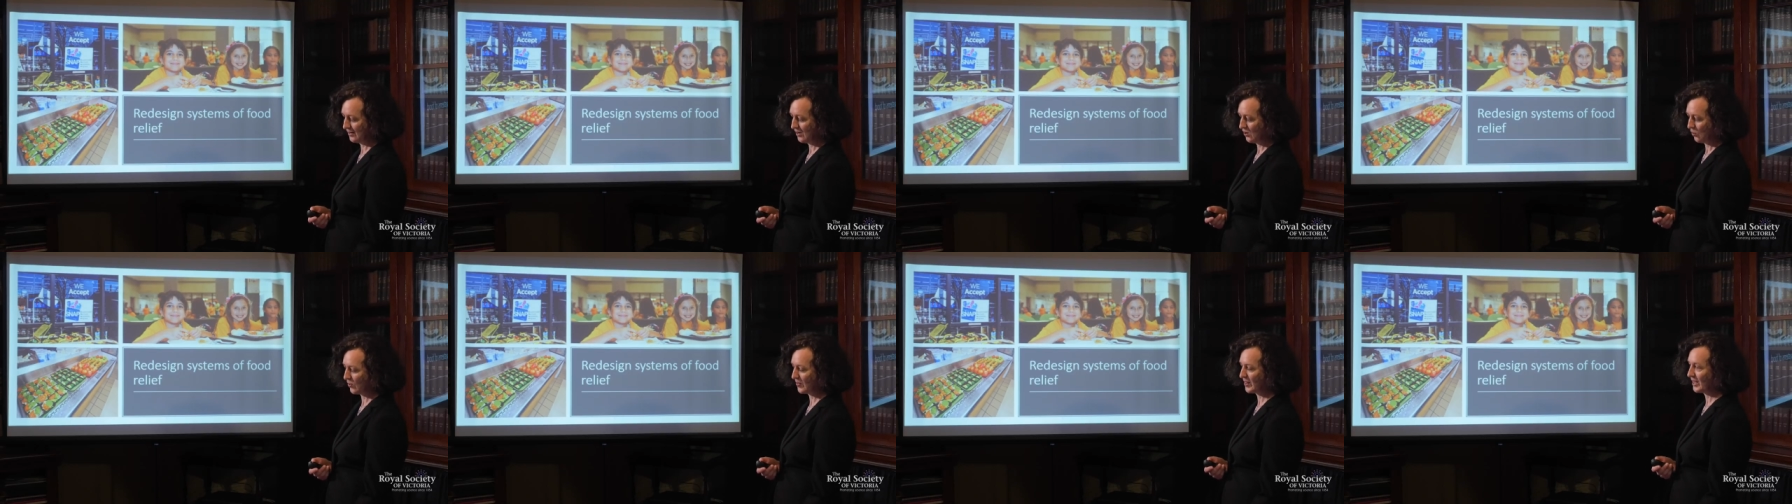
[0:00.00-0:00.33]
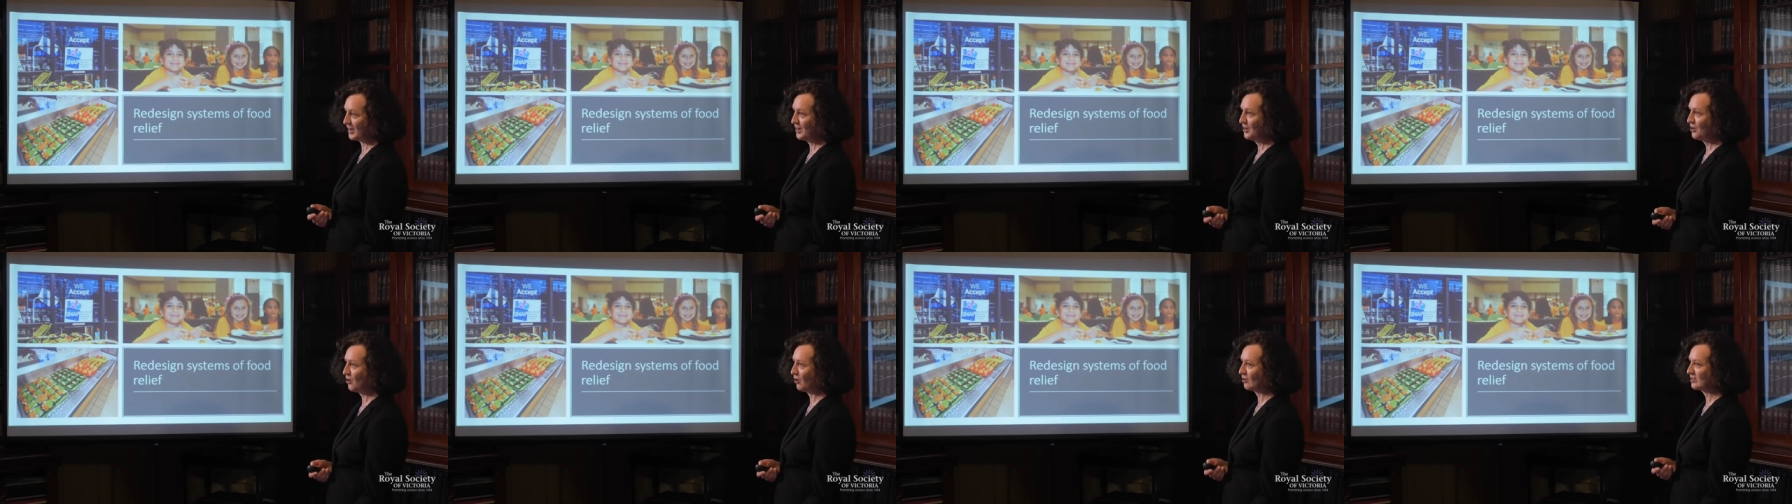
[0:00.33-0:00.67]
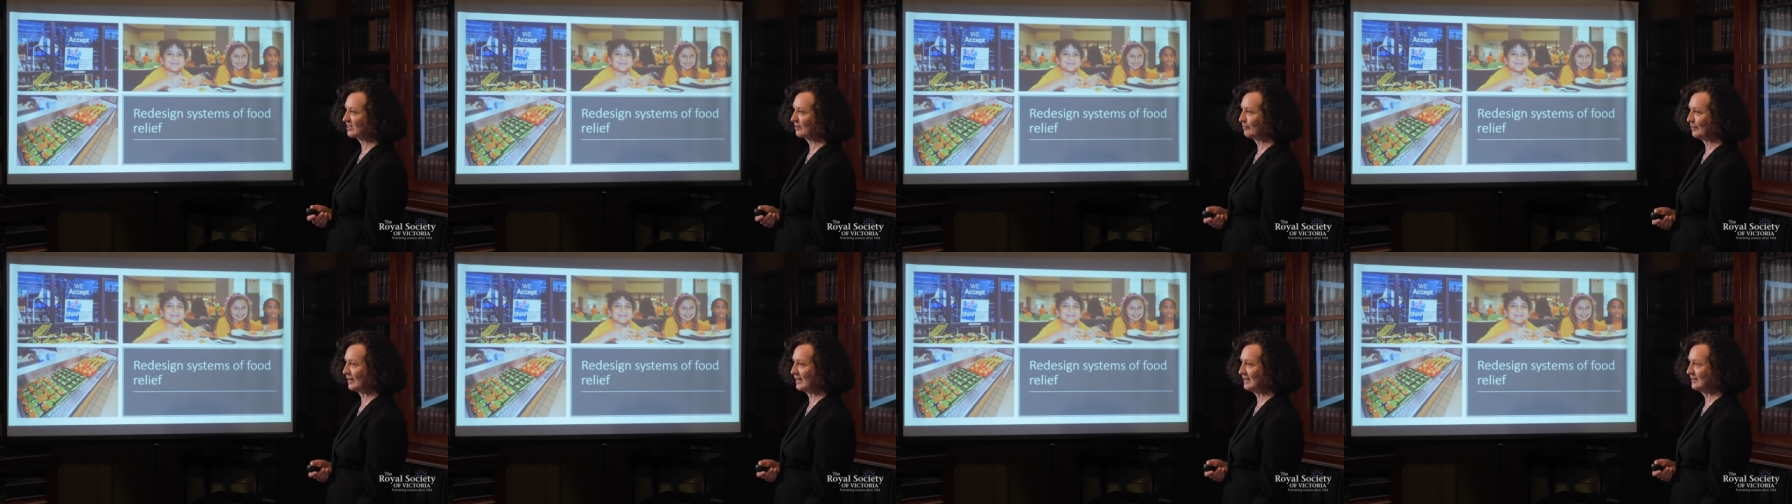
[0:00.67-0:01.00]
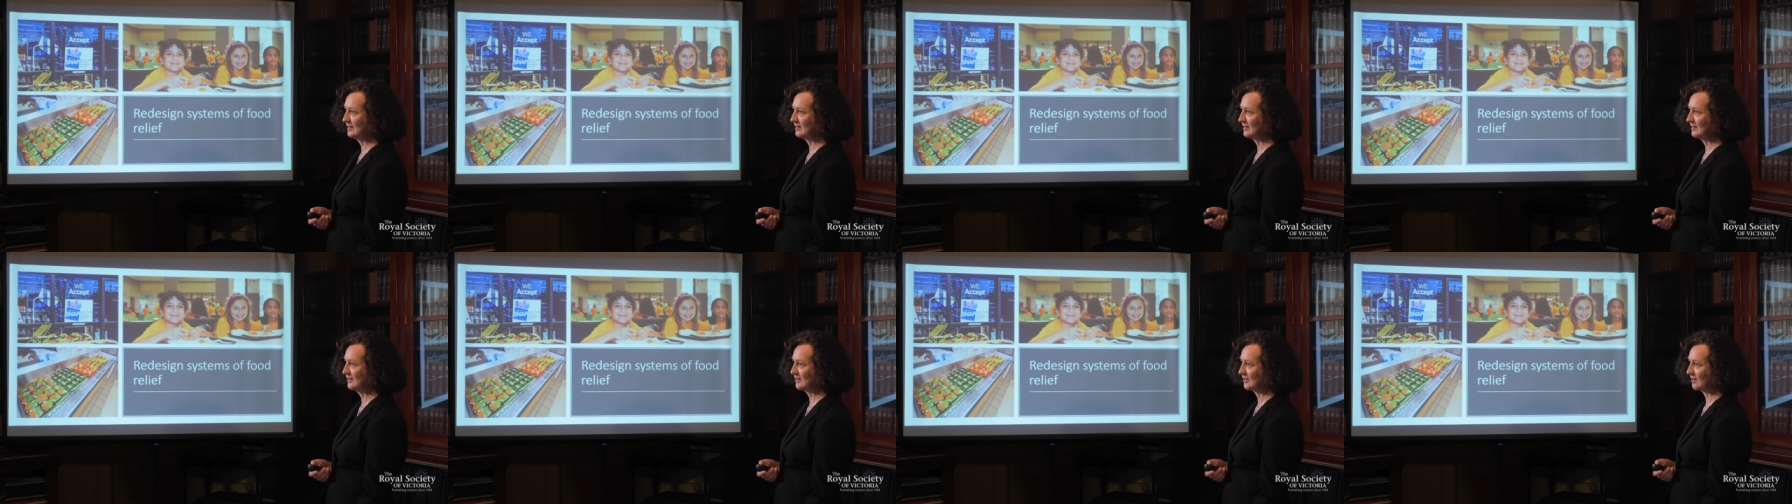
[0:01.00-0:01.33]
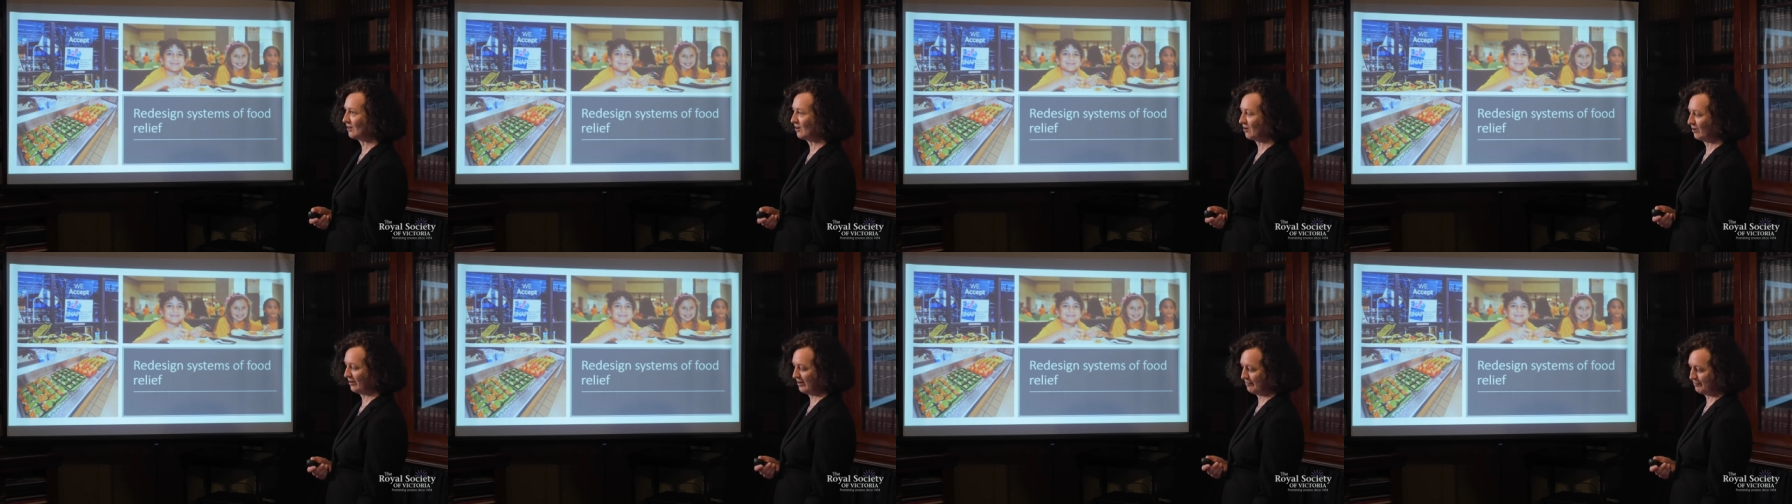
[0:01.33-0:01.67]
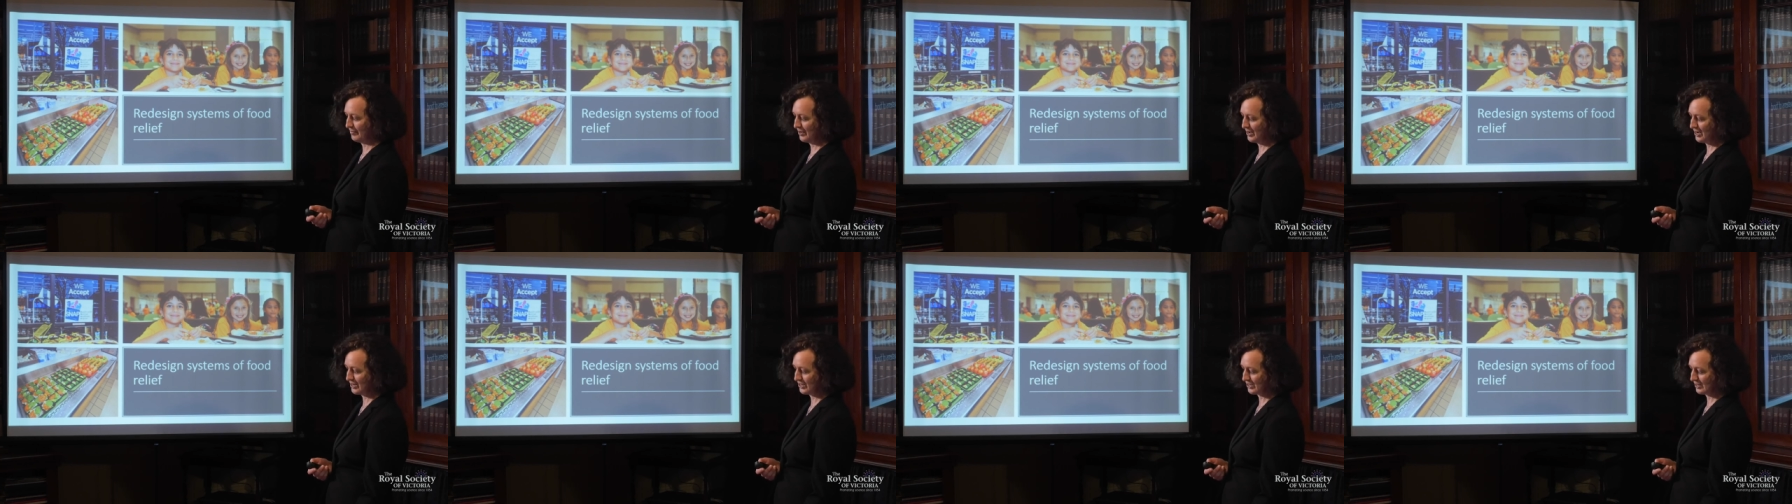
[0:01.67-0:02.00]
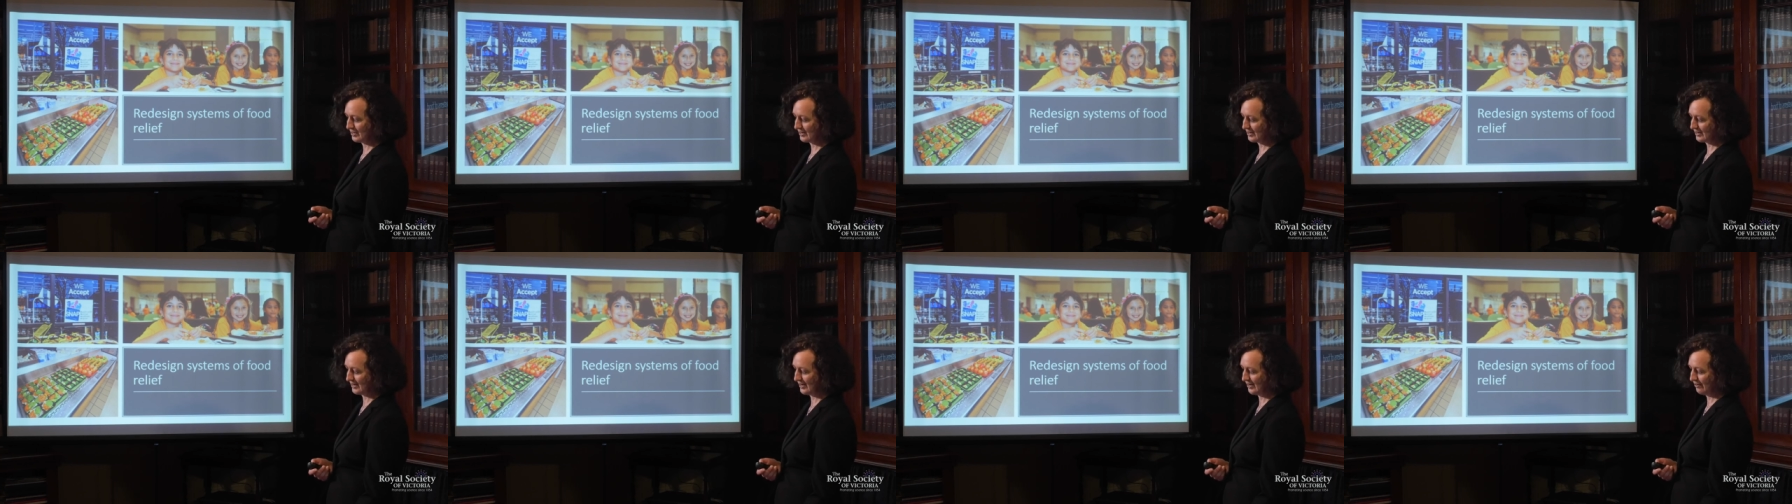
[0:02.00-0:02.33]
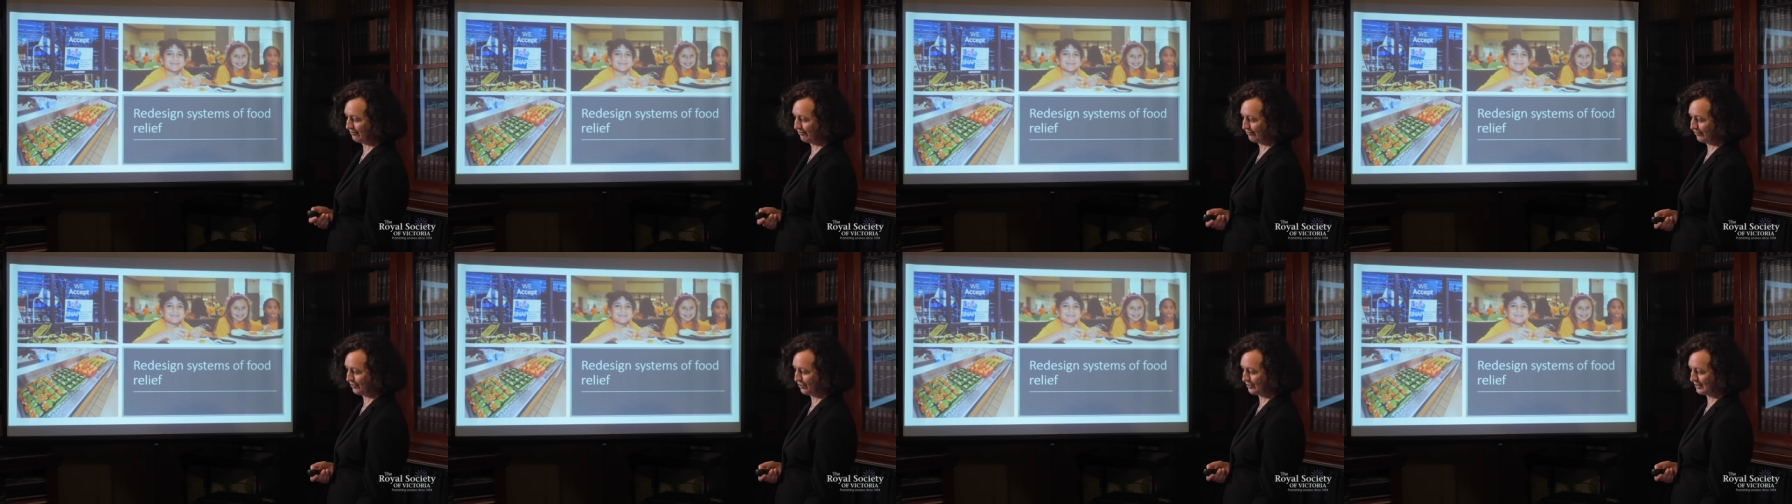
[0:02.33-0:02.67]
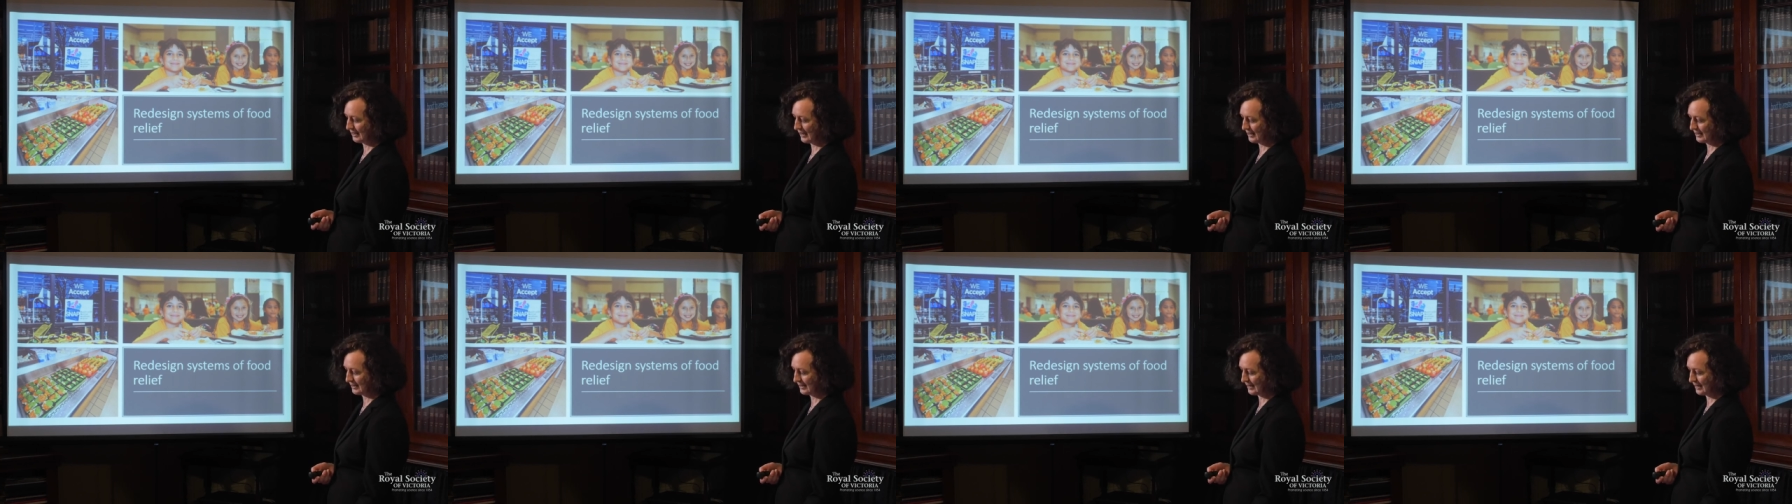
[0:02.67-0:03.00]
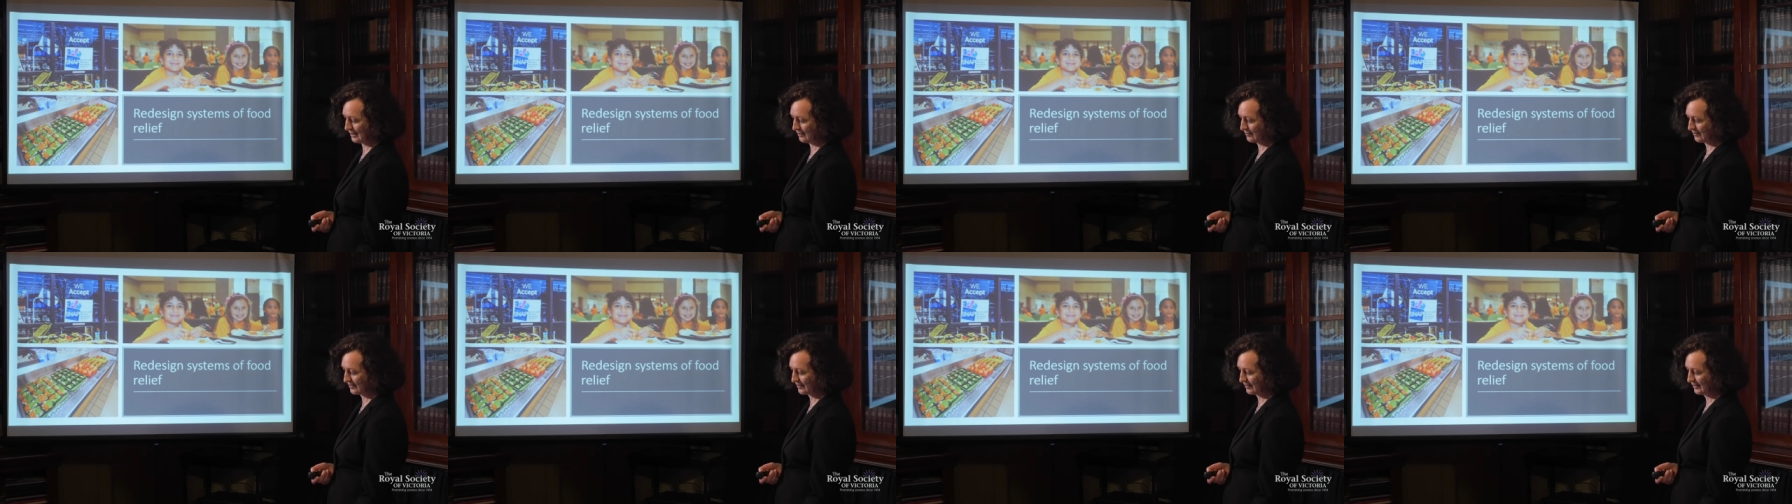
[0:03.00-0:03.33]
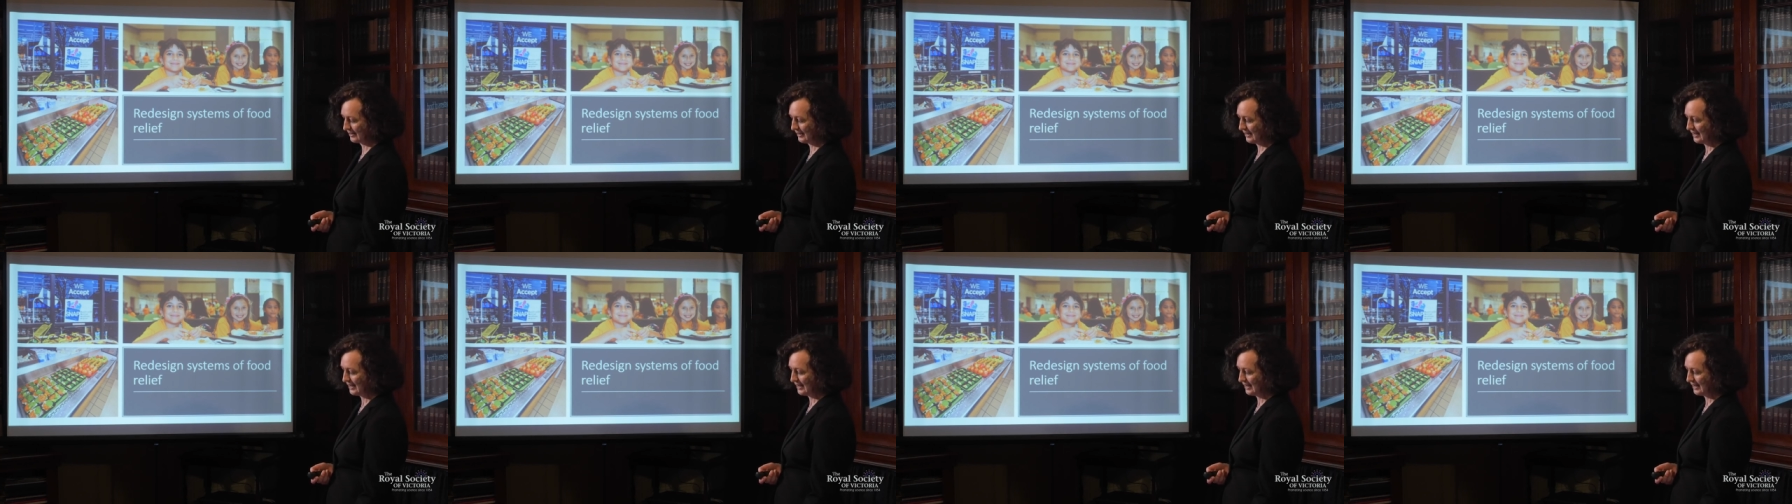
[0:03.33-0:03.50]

where they're not dependent on emergency food handouts,